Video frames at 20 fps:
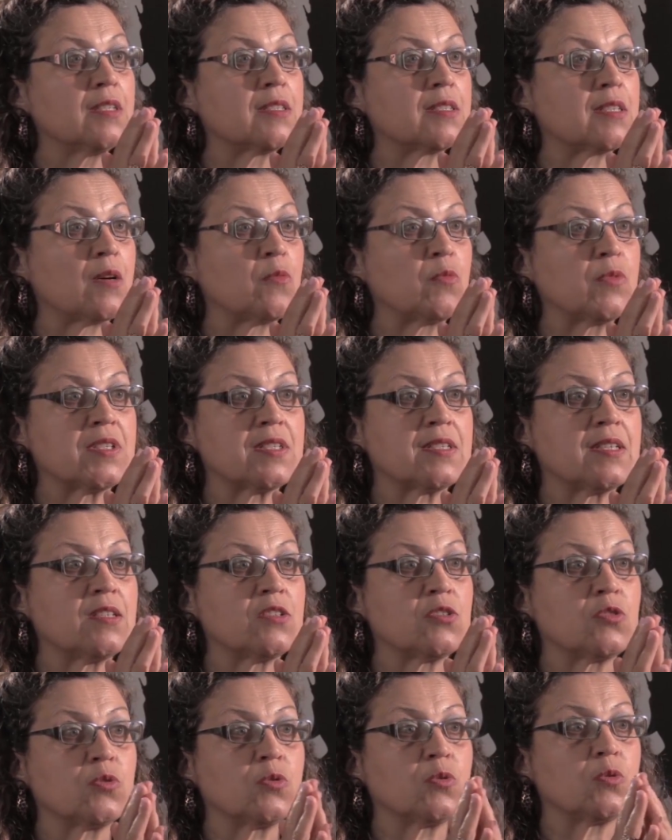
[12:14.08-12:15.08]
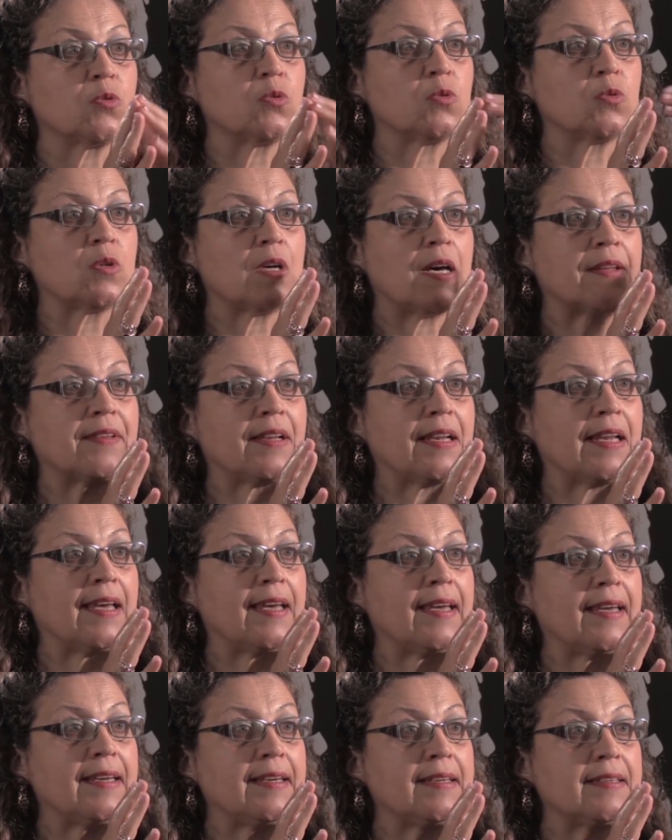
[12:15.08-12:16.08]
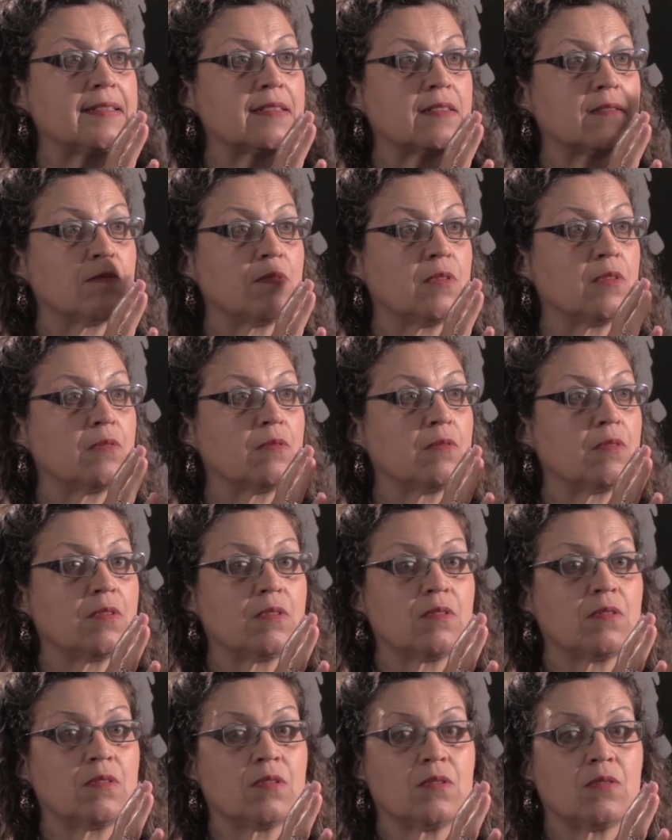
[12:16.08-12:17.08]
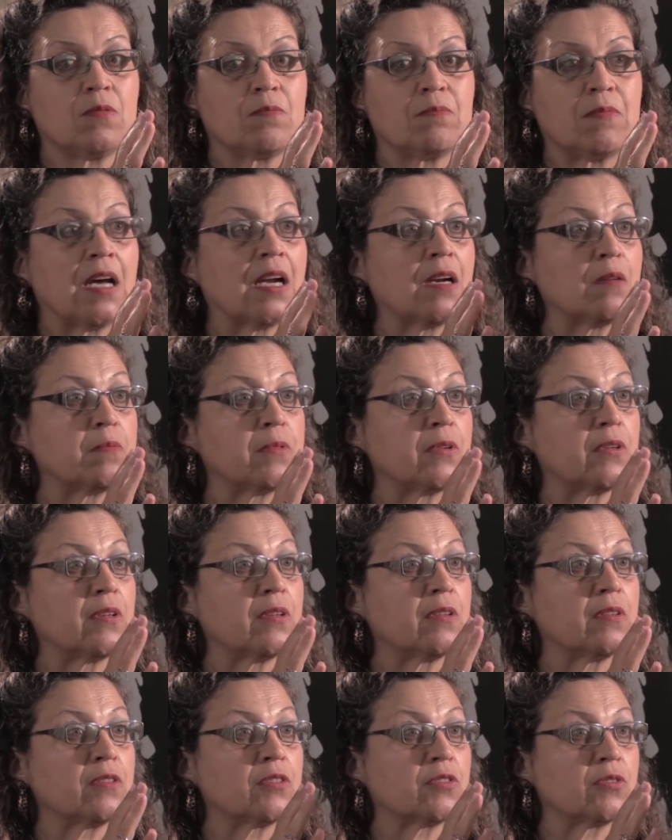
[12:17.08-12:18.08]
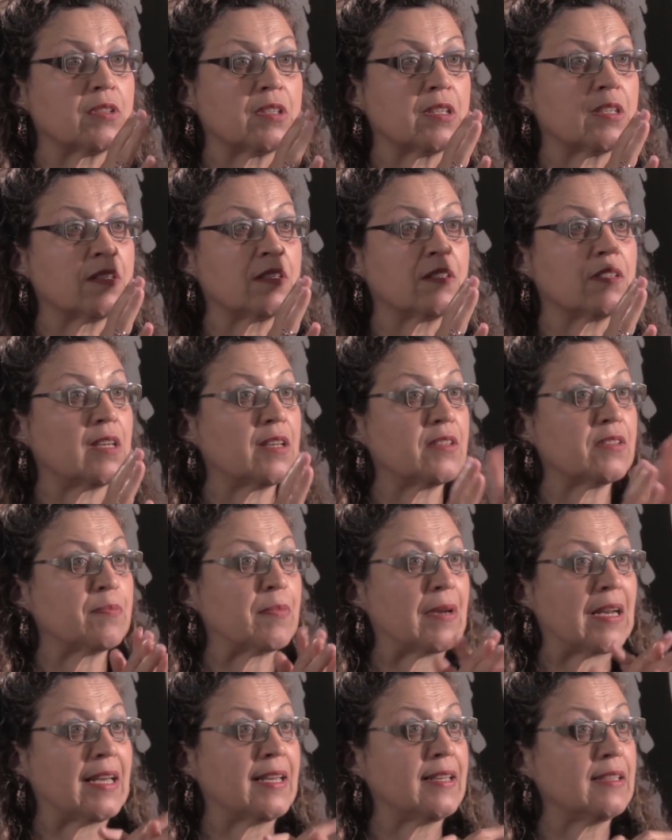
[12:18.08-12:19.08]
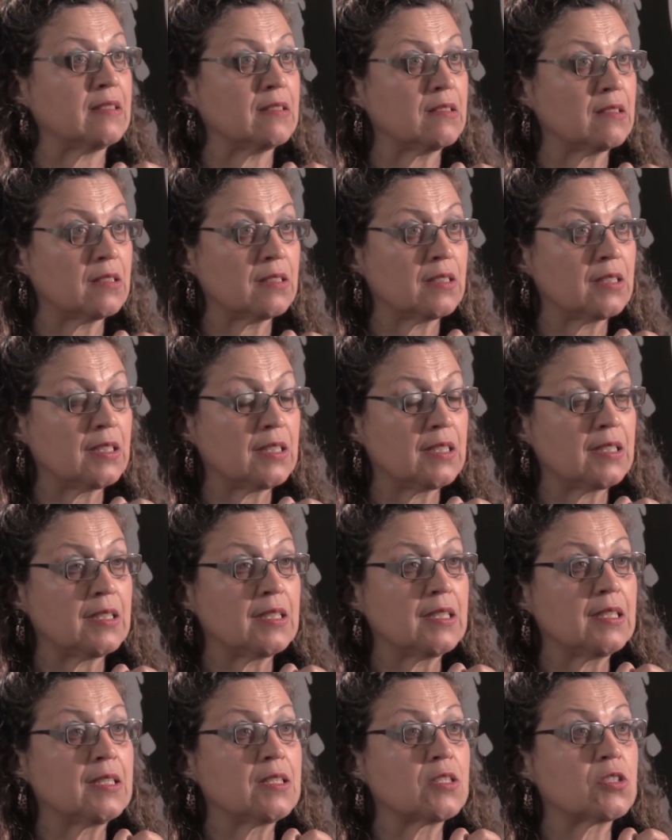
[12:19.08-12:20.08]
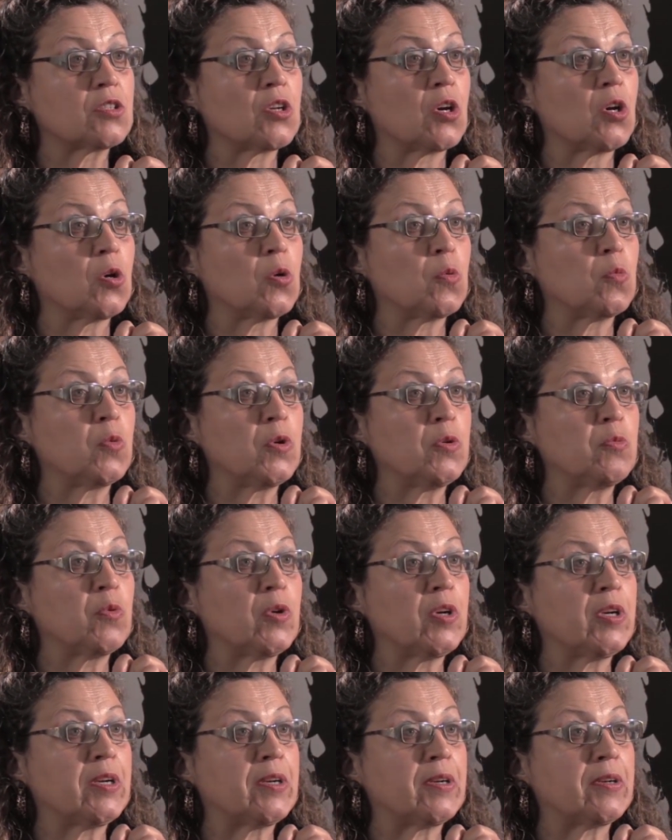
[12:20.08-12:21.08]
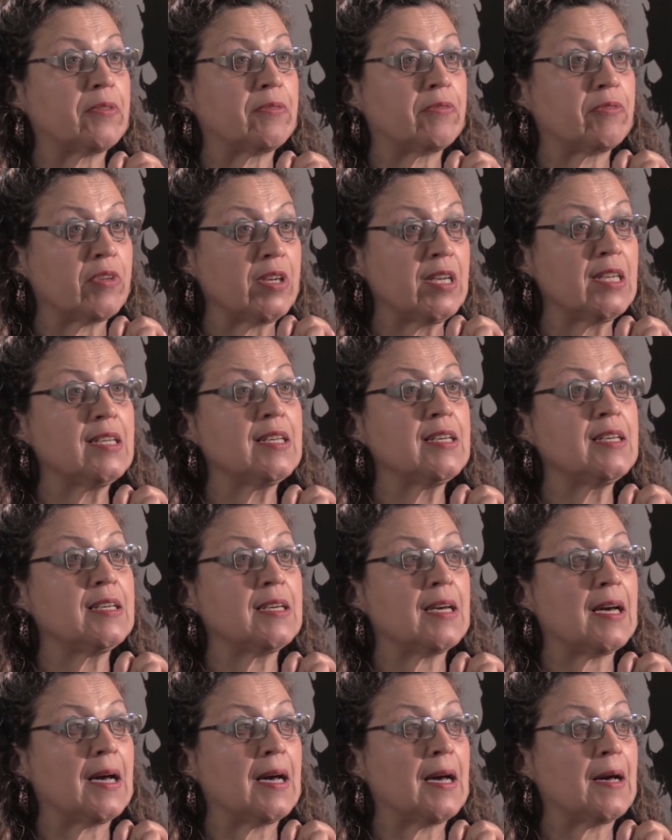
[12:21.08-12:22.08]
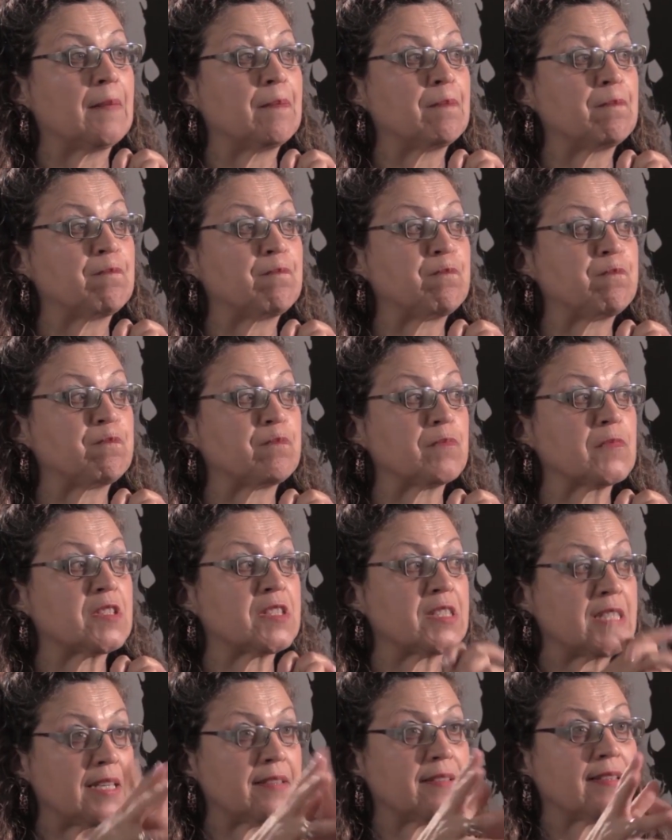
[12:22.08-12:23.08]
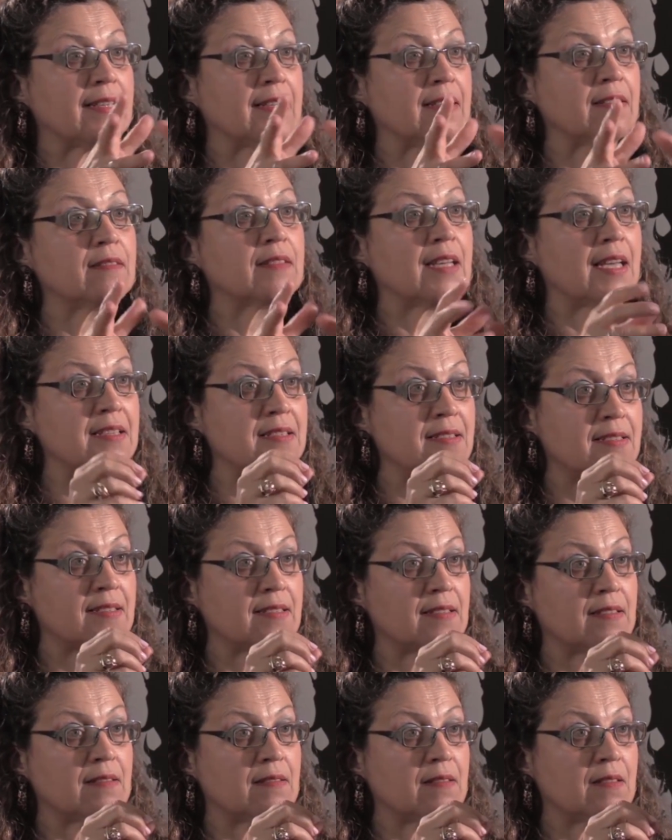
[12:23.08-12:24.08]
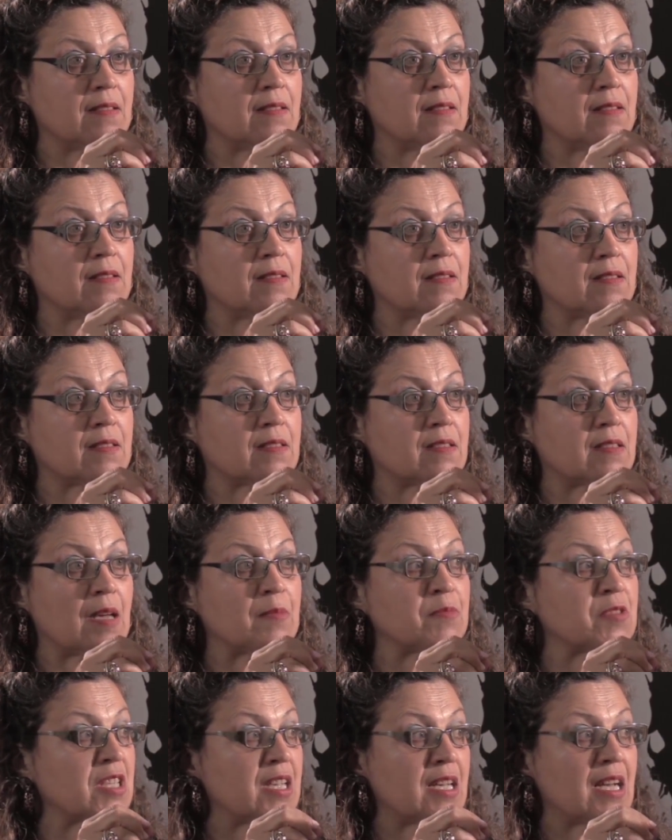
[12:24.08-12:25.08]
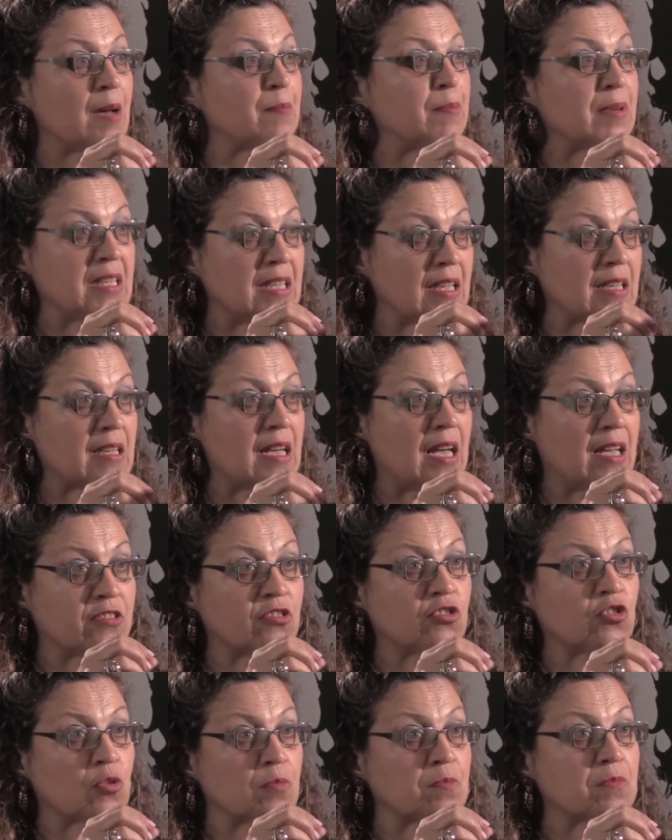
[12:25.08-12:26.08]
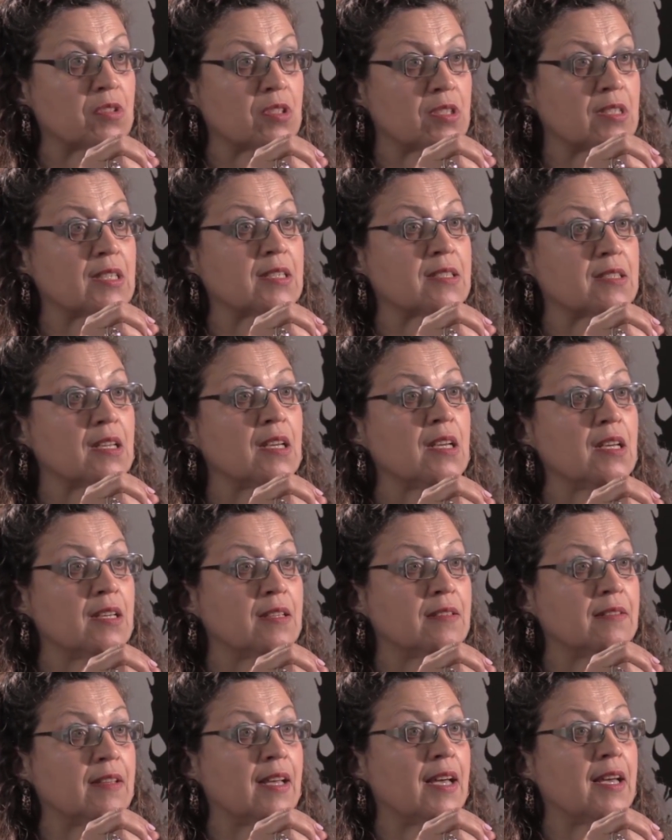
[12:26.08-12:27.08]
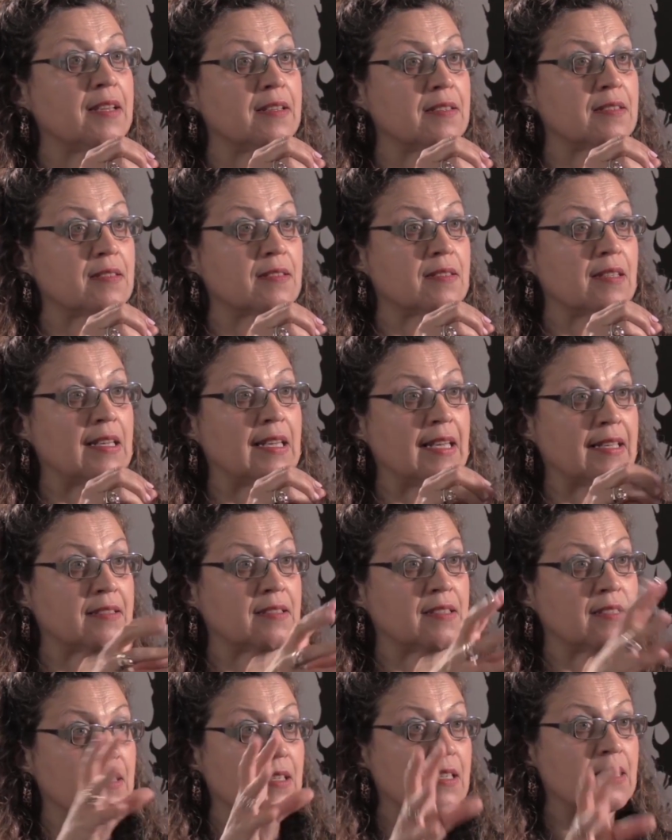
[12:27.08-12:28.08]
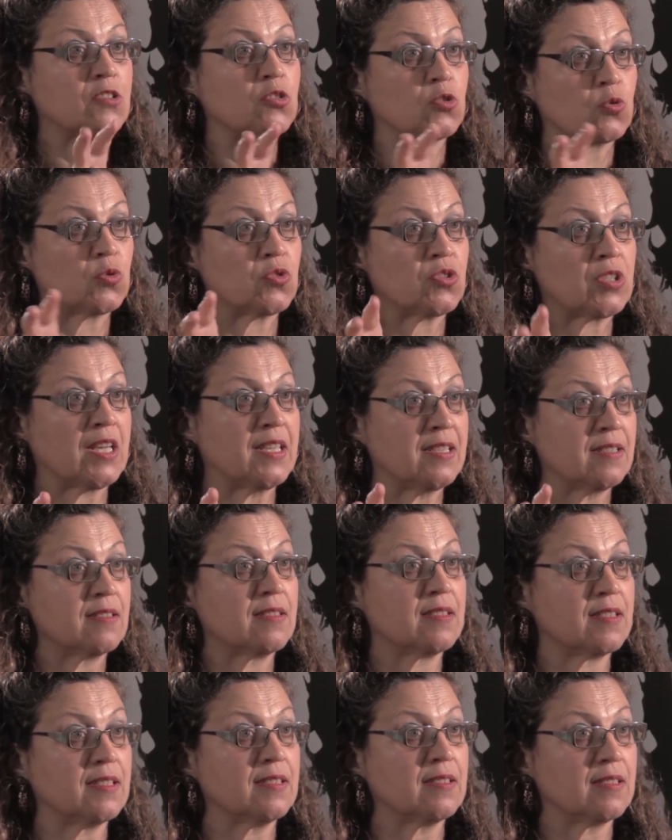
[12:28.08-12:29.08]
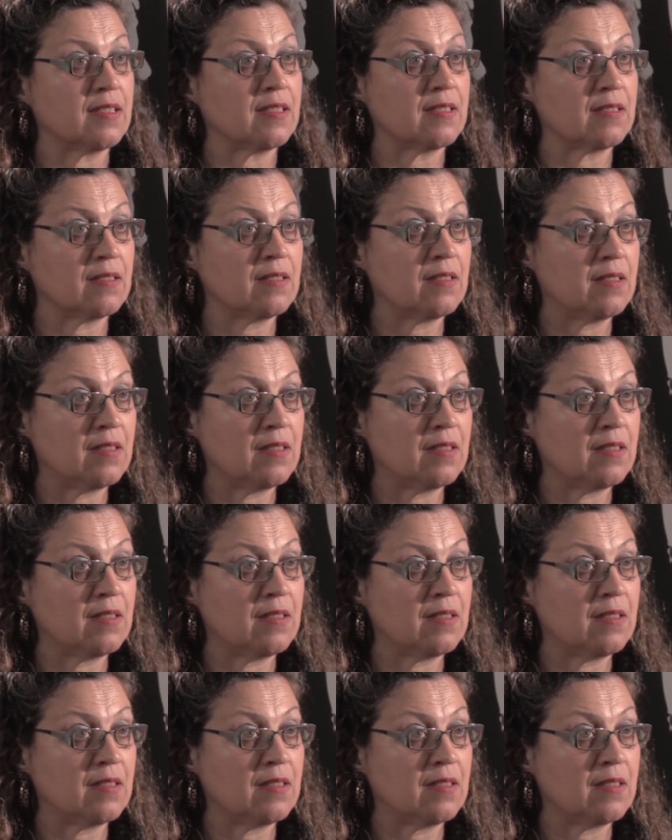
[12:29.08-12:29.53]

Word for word: some were sent to Adelaide, Melbourne, to another plane. So we were really um, settling. They, uh, something happened at customs that they selected us to stay in Sydney.